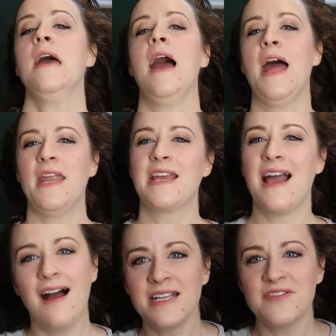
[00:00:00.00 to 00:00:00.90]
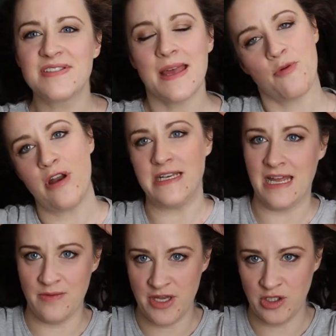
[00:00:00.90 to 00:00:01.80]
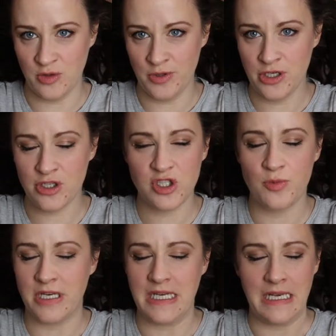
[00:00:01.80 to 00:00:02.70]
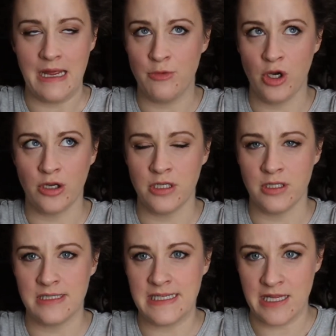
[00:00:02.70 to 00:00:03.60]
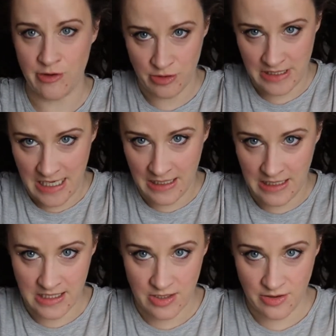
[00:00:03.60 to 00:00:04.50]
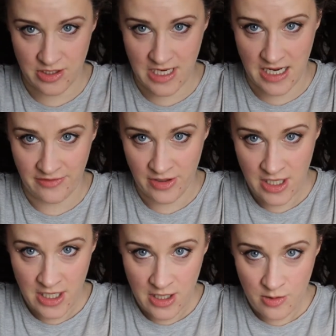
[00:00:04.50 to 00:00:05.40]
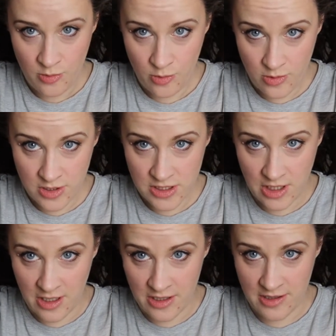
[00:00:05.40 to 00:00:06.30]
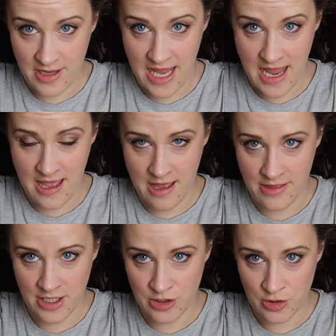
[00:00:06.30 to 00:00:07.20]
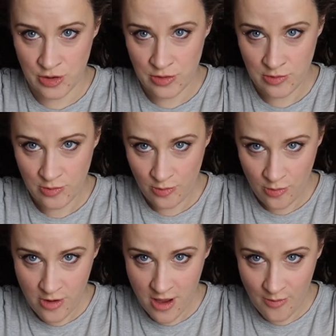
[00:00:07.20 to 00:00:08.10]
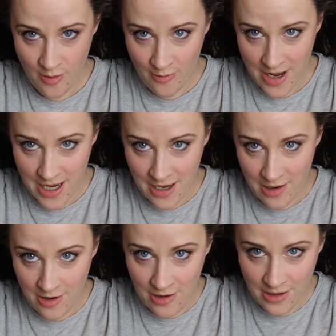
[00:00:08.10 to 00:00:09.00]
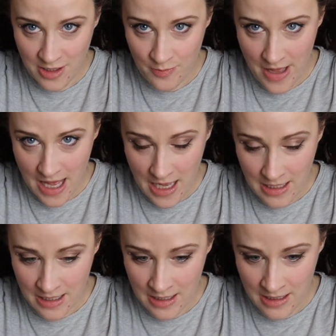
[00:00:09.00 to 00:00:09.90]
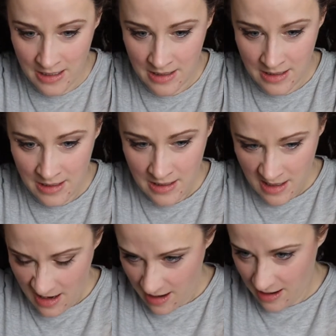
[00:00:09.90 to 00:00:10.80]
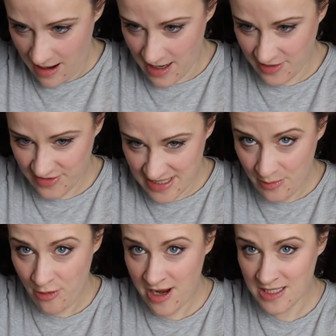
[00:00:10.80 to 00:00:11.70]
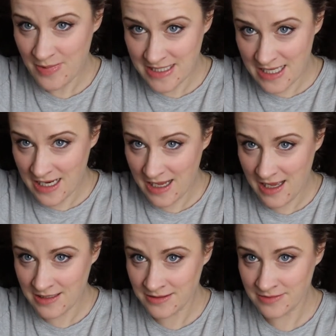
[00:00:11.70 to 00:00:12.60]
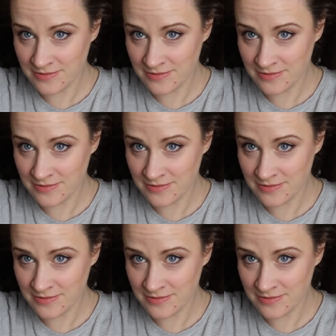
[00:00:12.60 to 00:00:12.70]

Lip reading: And I kind of separate down the middle, but not super neatly. I'm not going to sit there untangling. So I just kind of start here and then just work my way along the back and kind of separate as best I can.